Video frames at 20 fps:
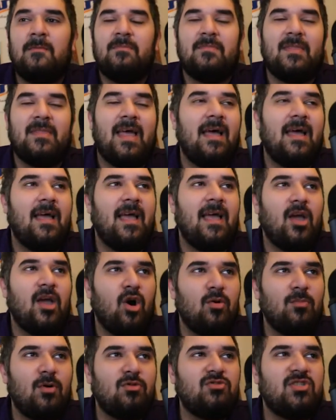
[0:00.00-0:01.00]
that a
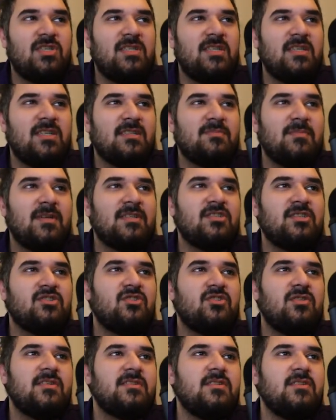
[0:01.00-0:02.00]
homogeneous
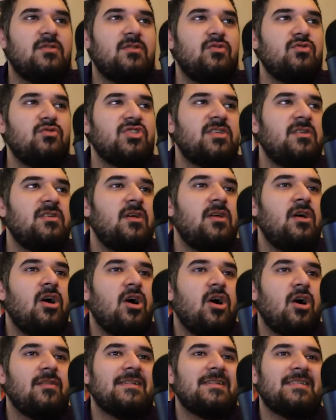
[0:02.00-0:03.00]
mixture and a solution
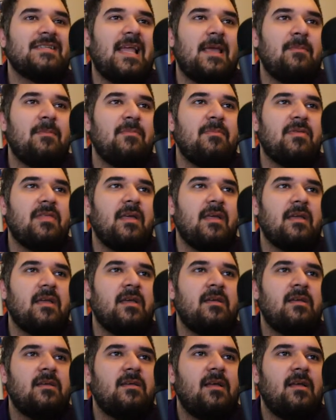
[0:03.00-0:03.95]
are the same thing.